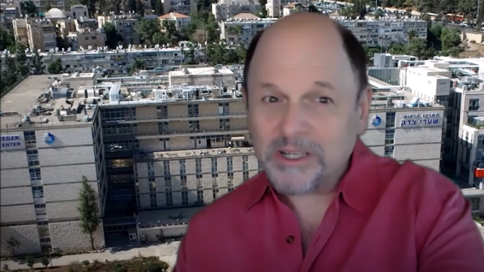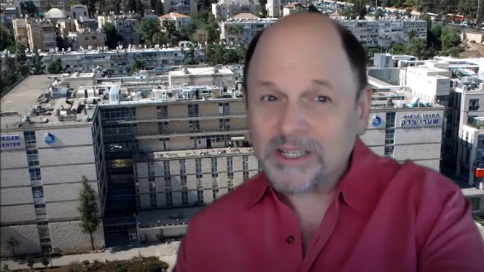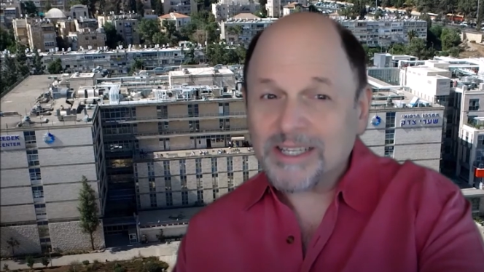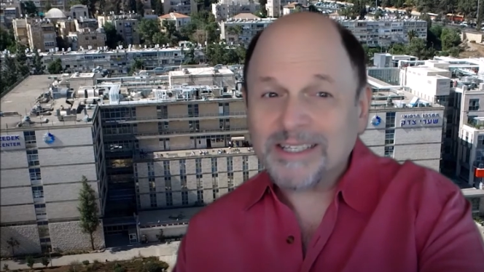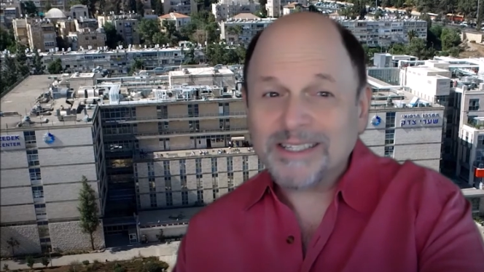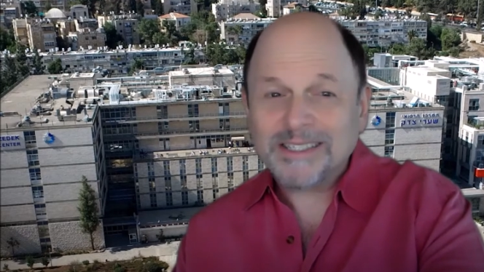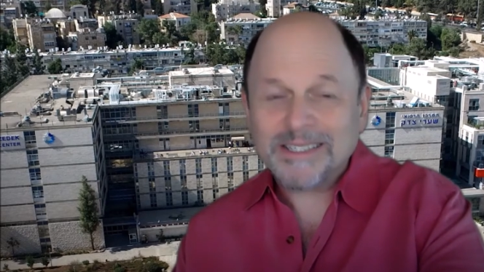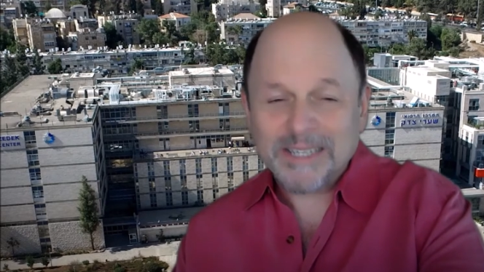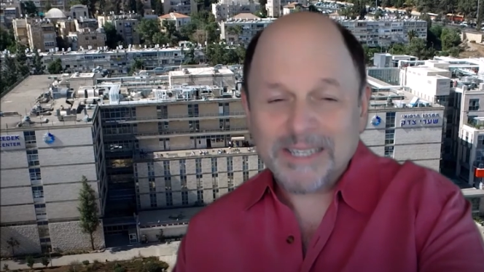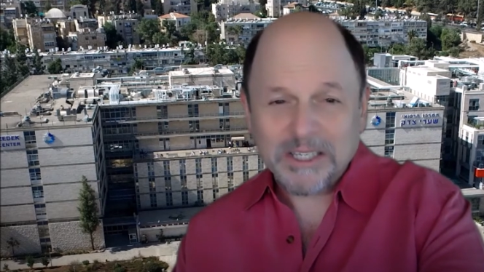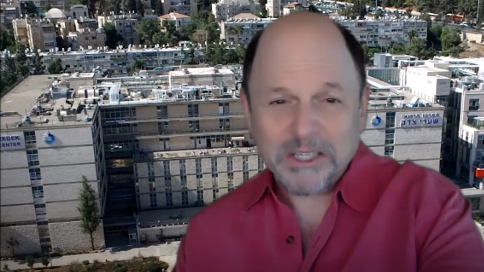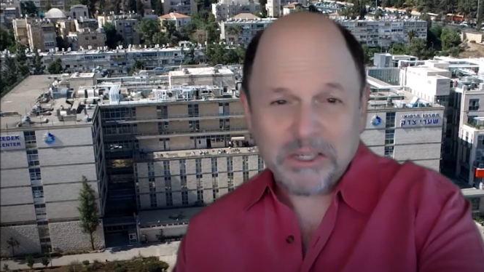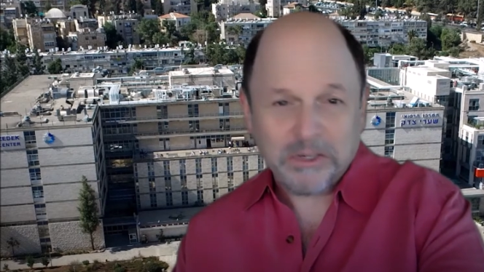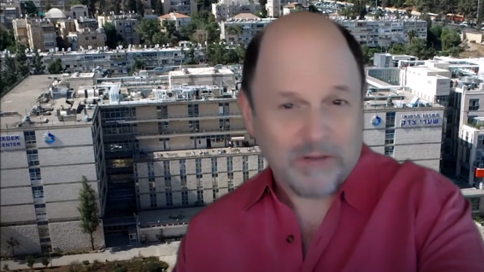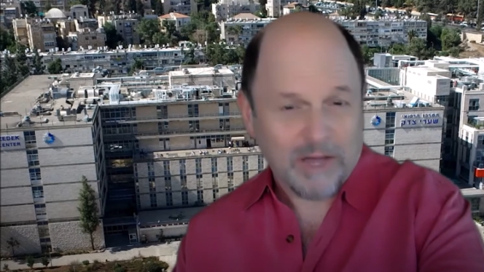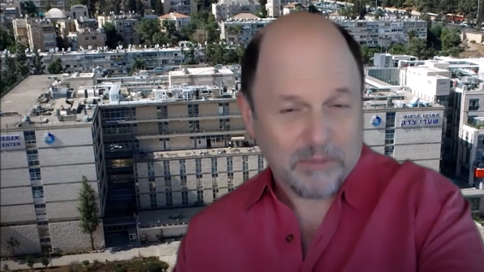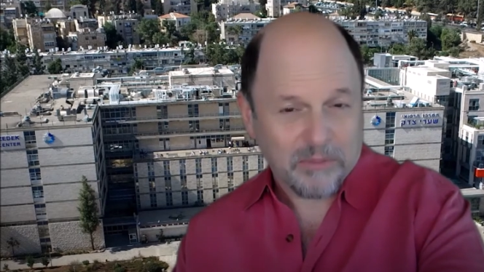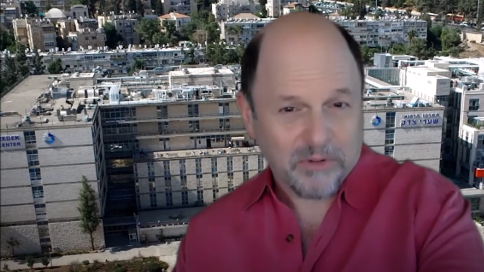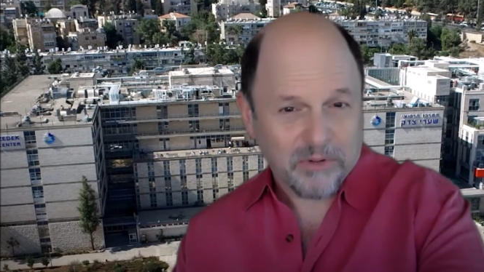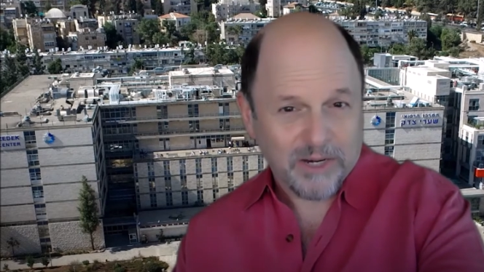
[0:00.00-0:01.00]
to continue
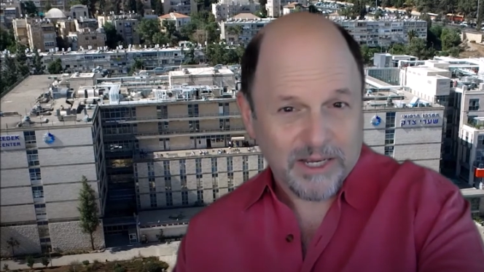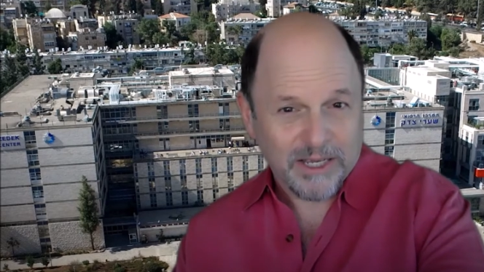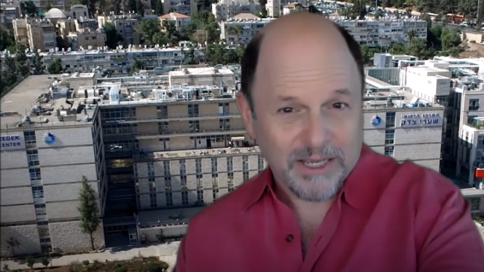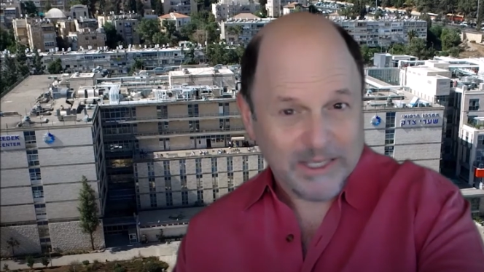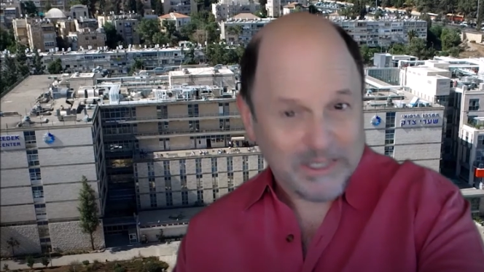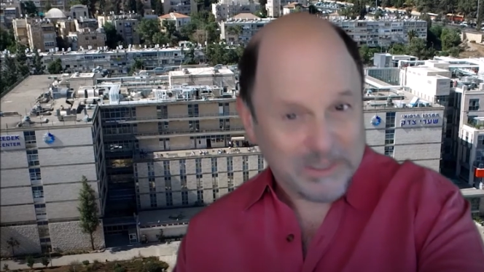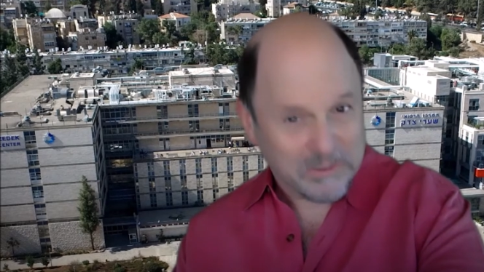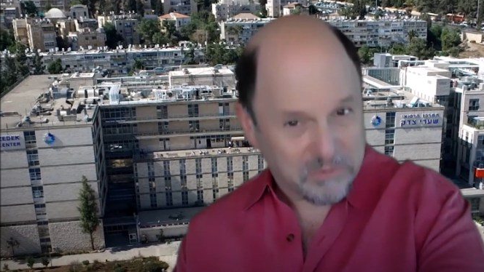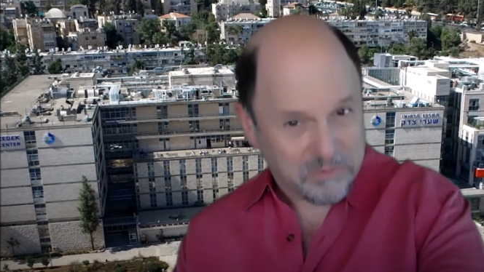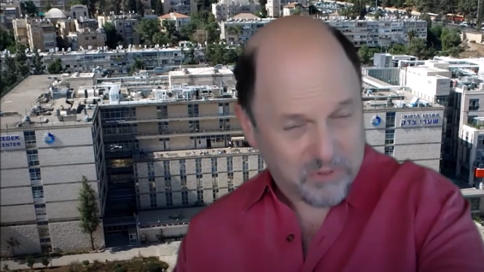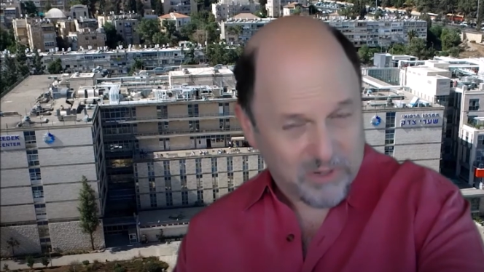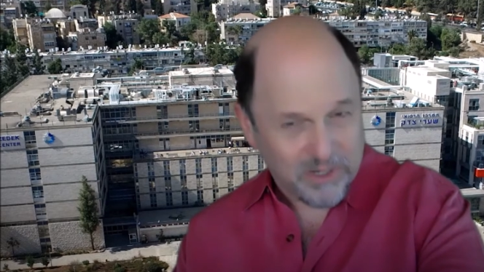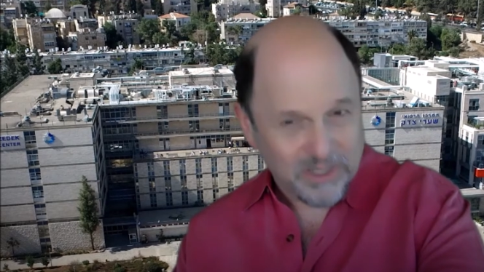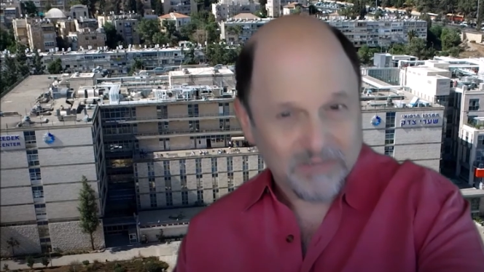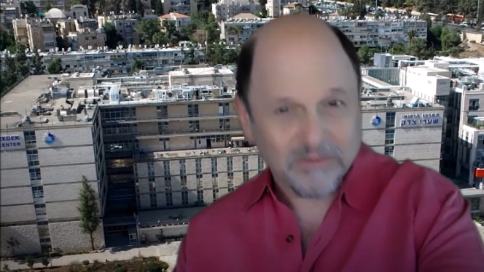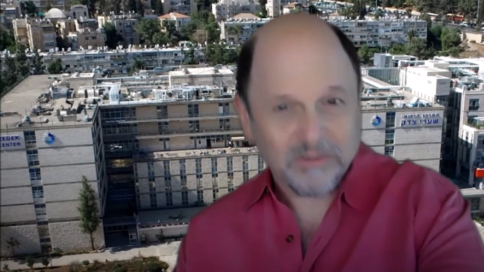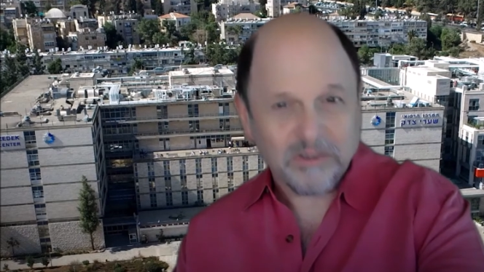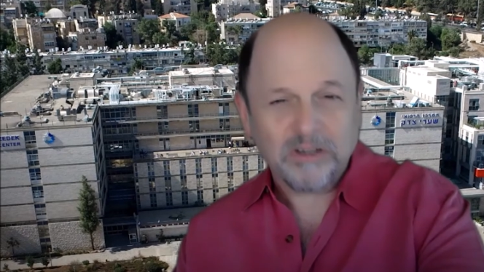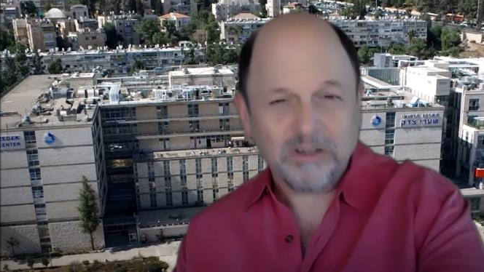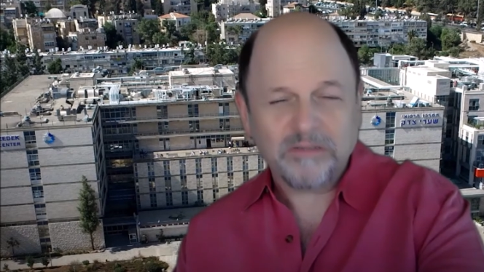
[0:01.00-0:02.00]
operating its
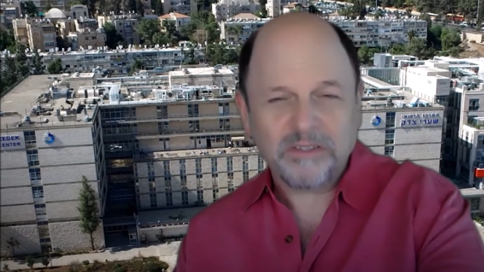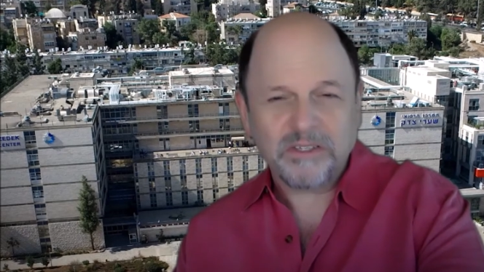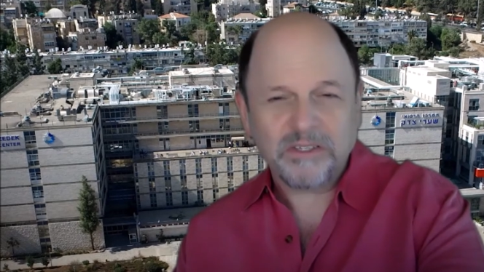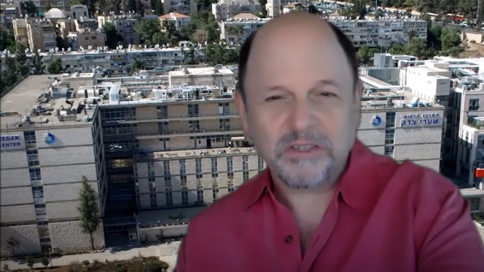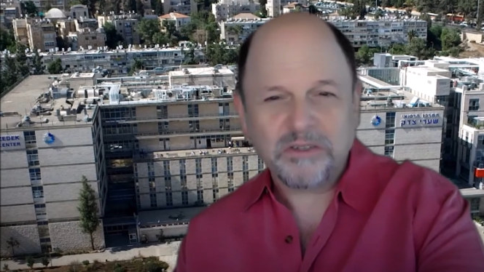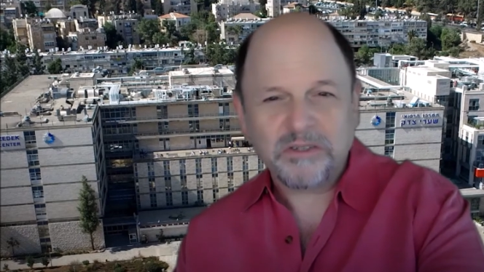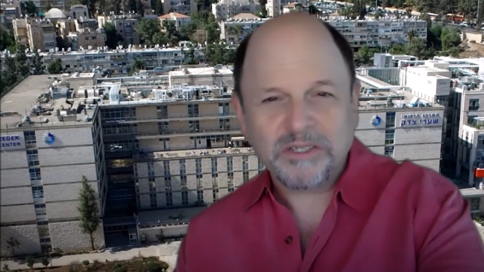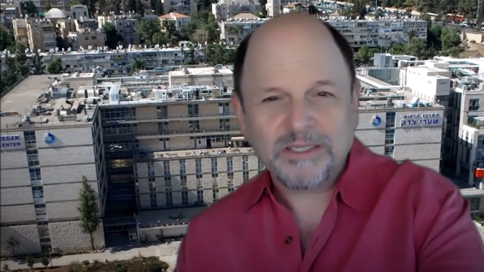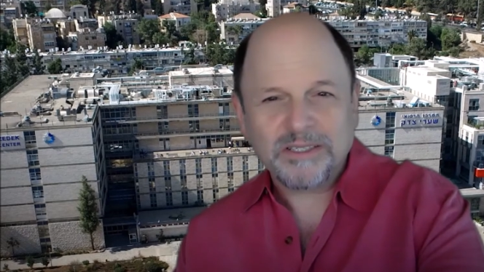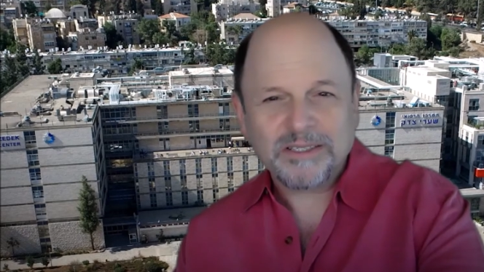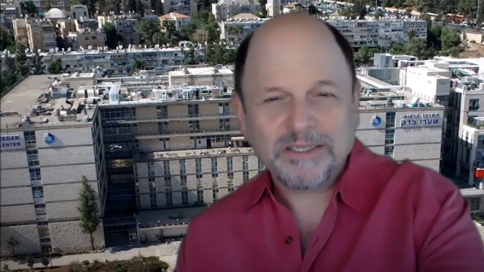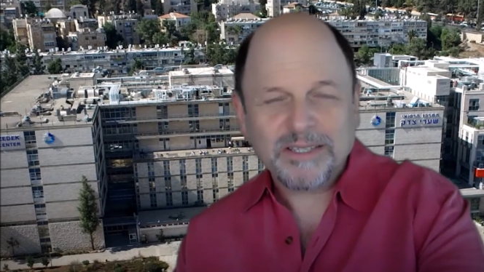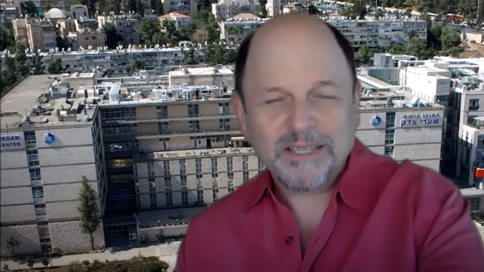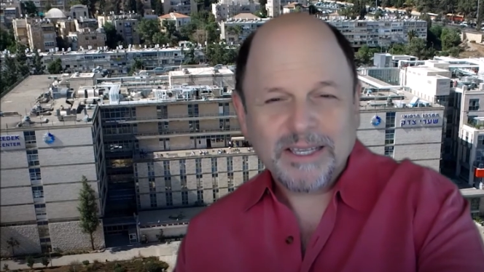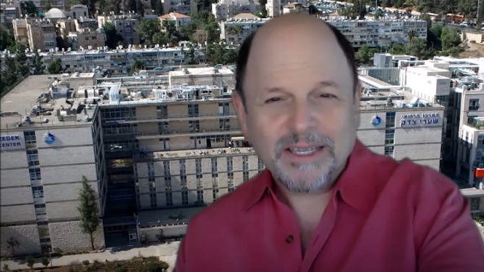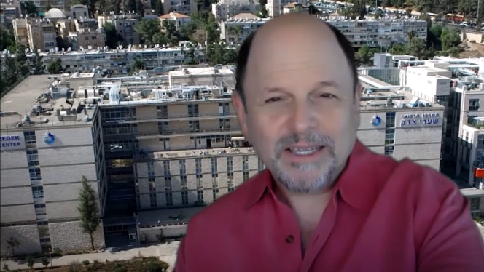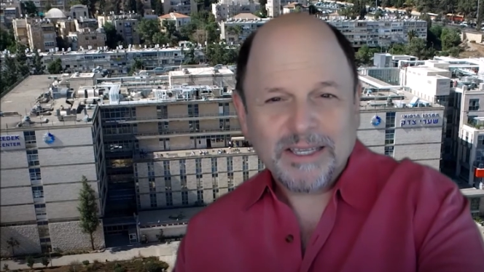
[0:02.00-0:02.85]
impressive COVID units,